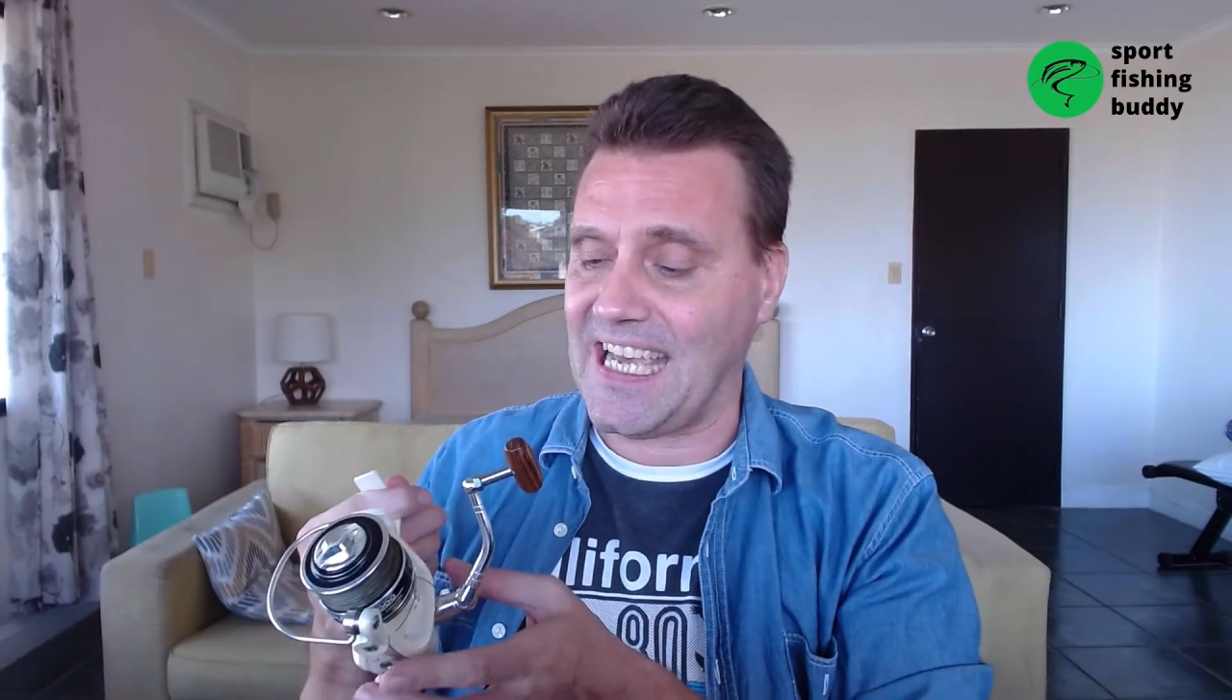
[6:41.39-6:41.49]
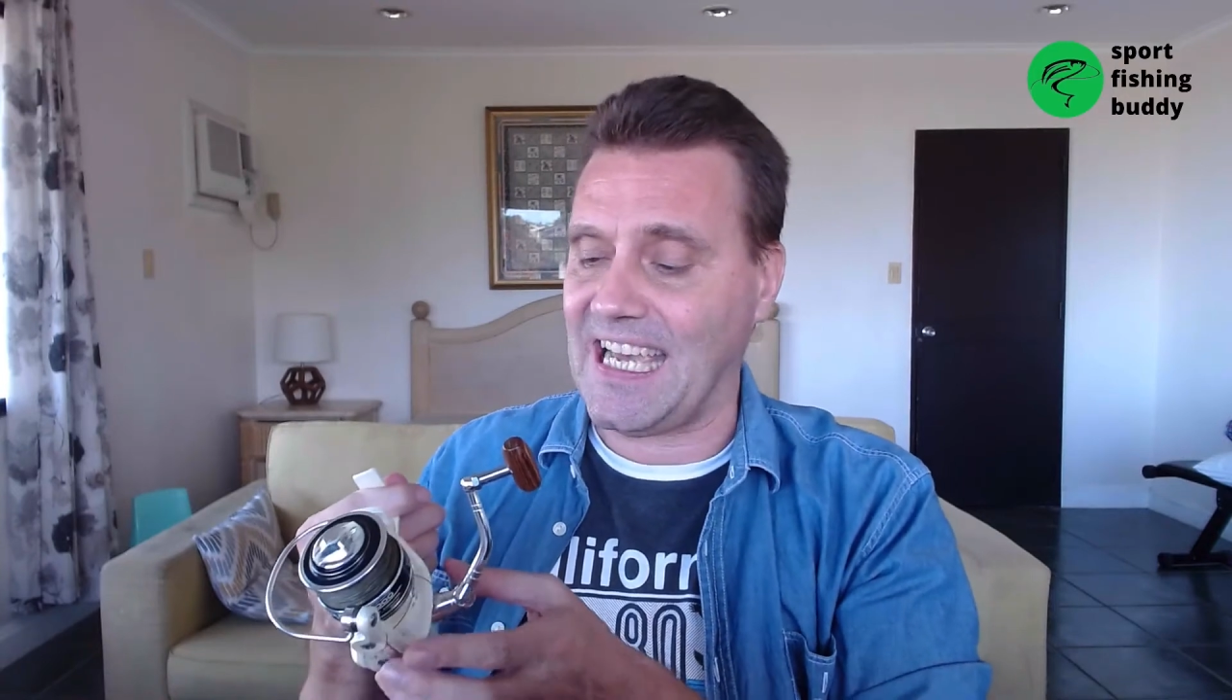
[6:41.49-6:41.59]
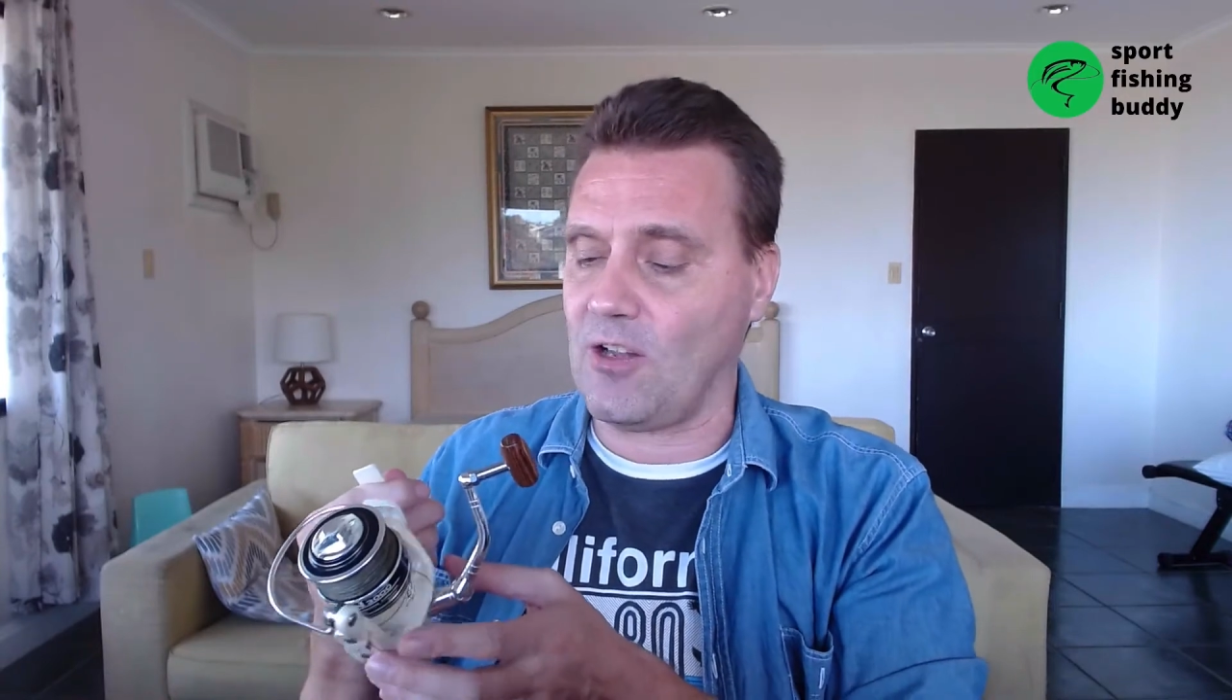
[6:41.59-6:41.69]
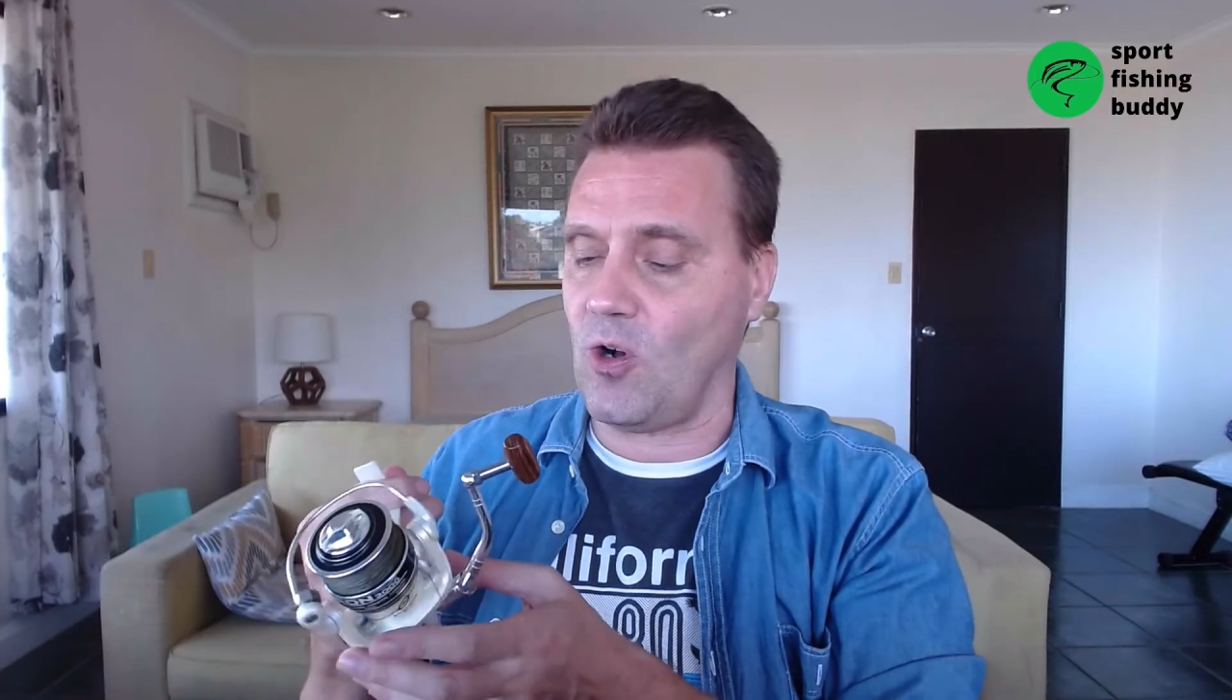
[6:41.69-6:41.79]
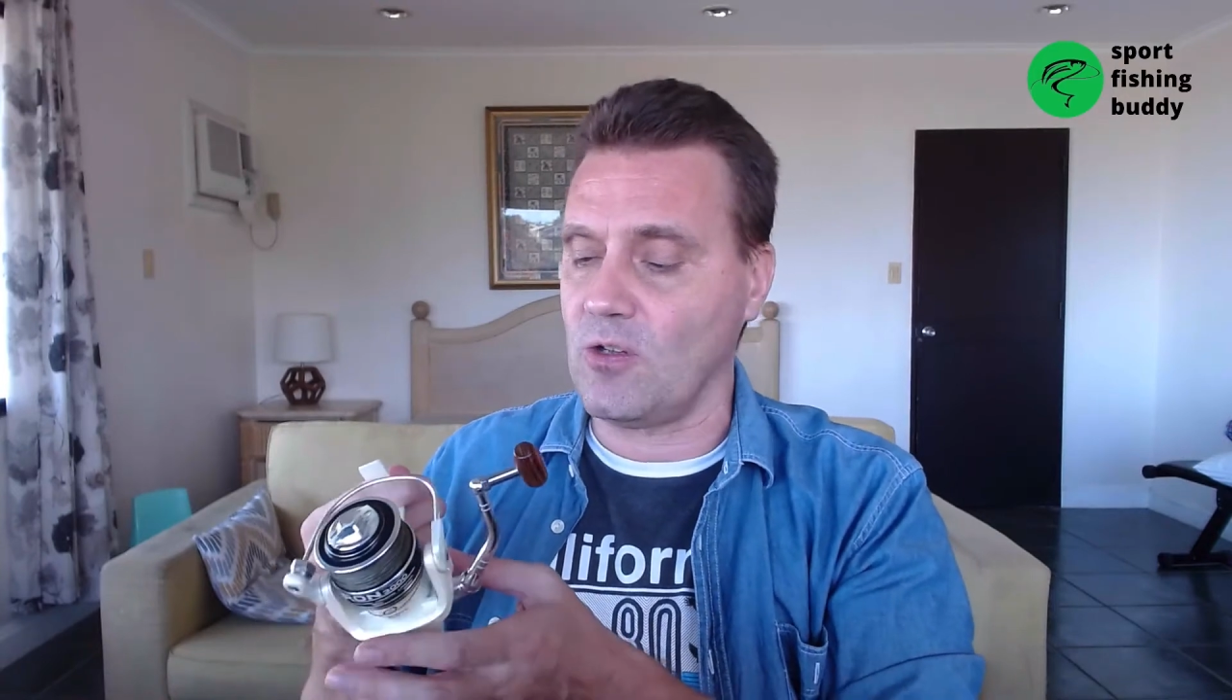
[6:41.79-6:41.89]

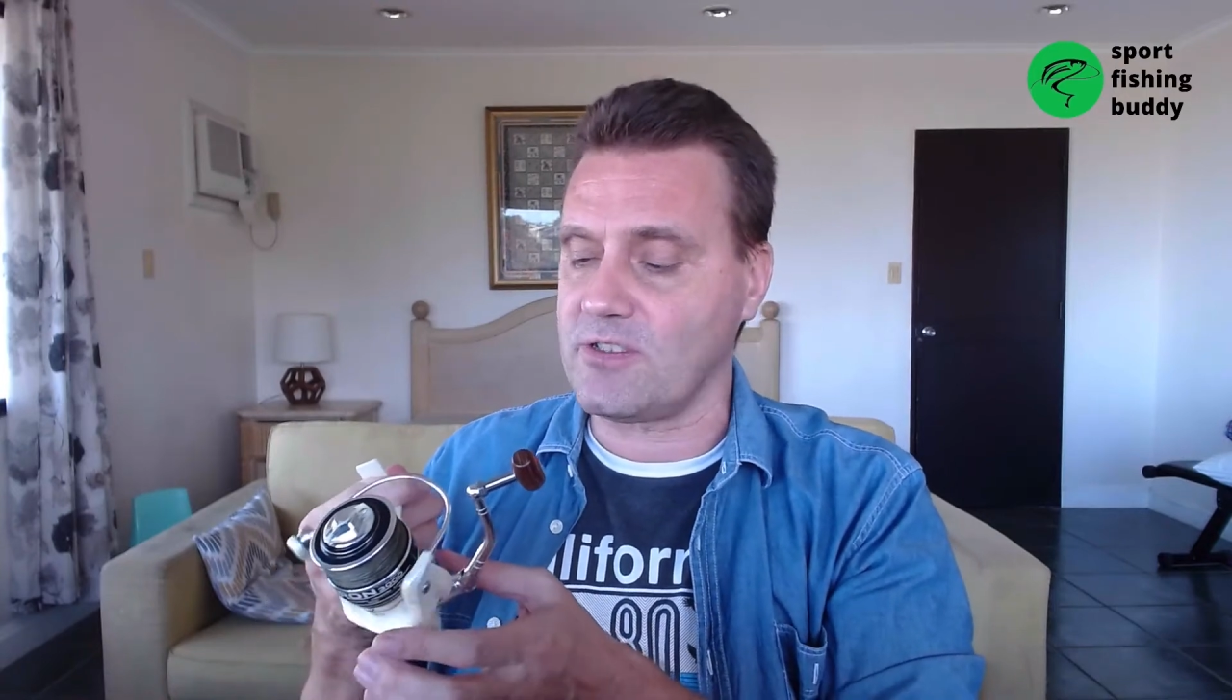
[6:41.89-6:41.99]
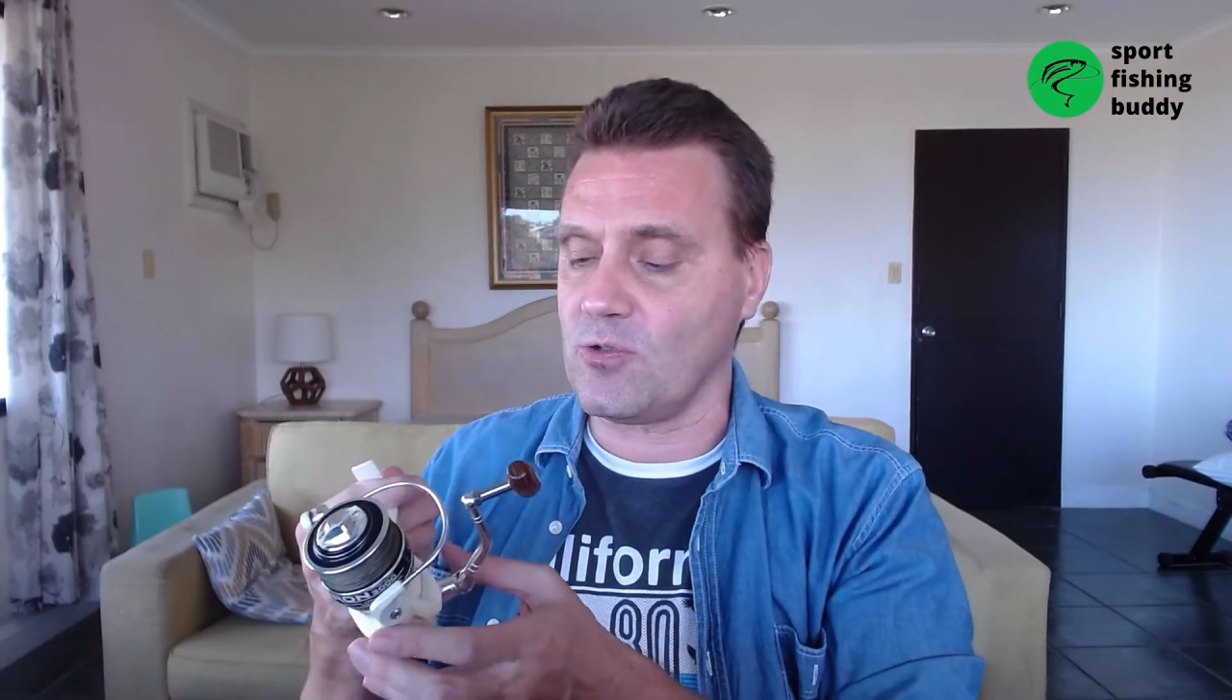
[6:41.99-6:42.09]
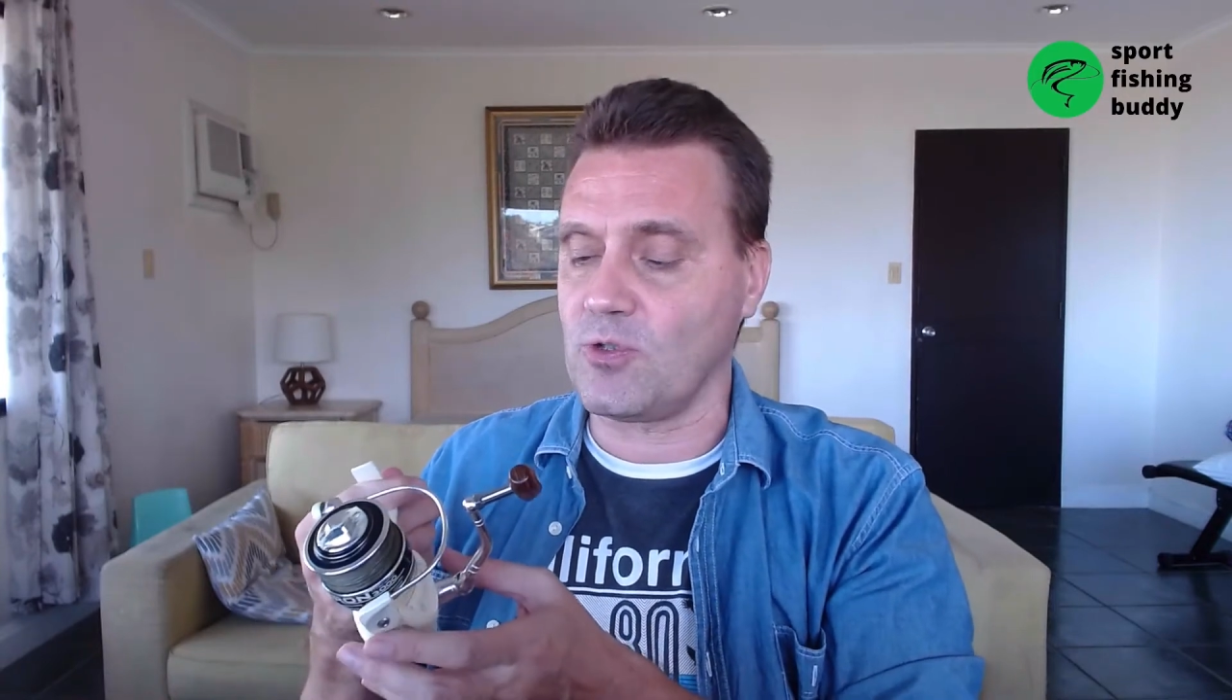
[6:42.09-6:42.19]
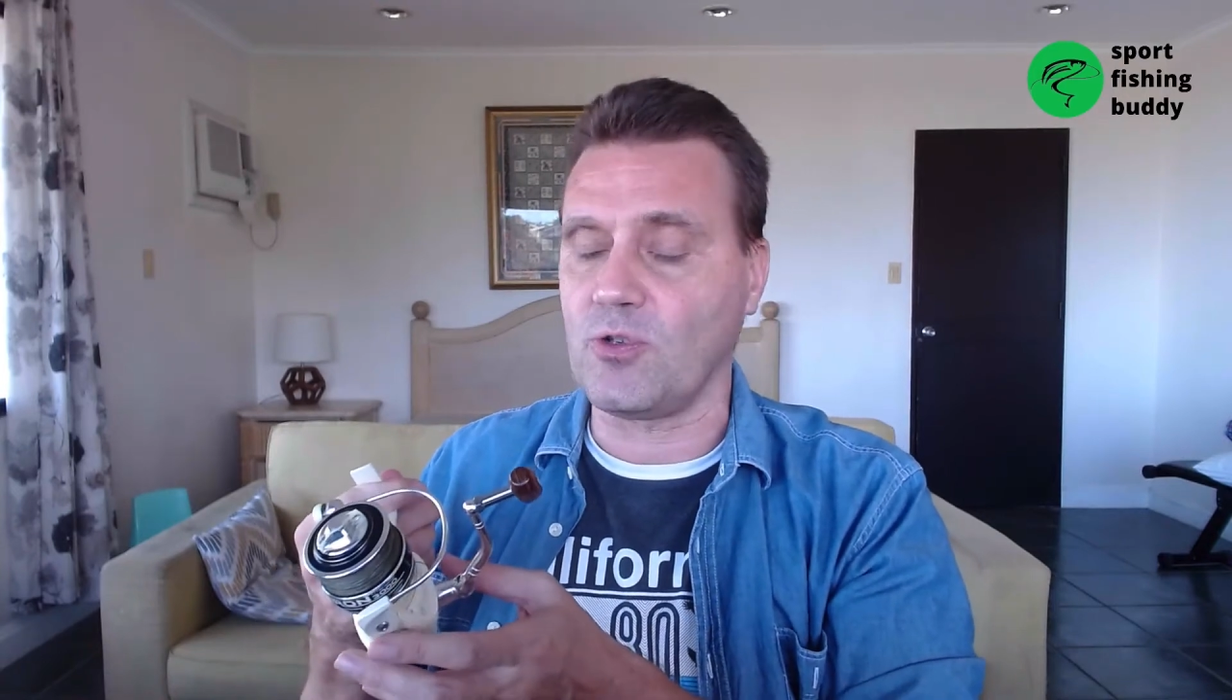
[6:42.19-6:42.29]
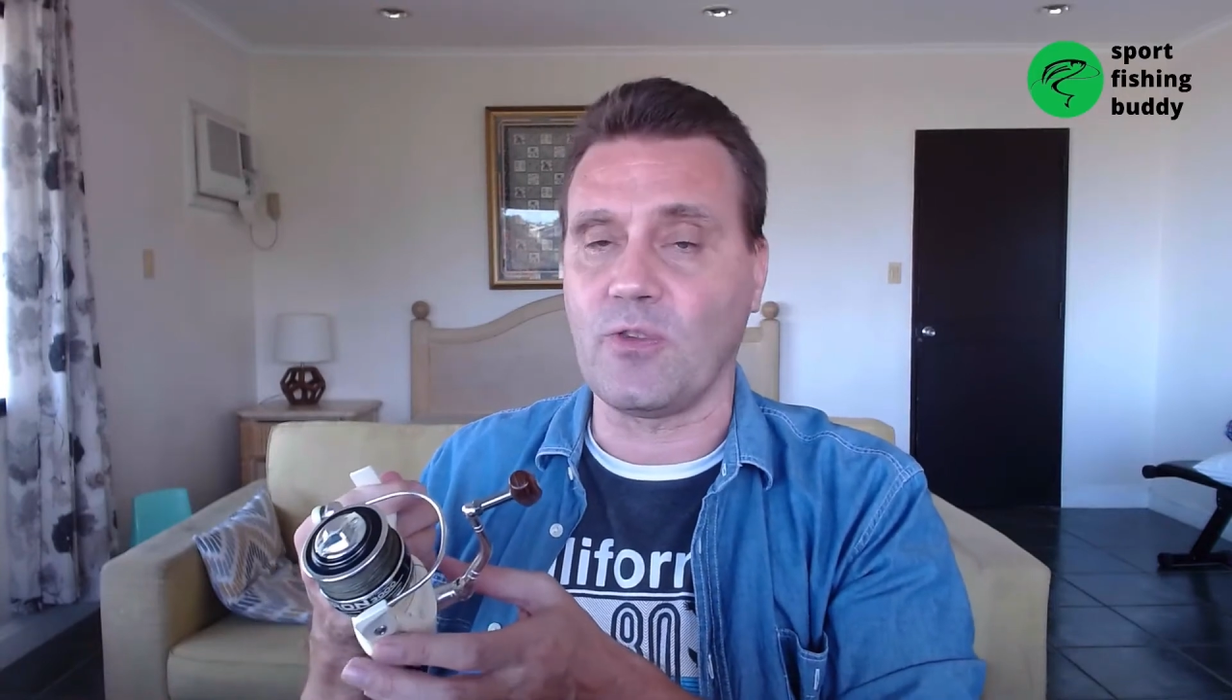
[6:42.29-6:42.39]
and also to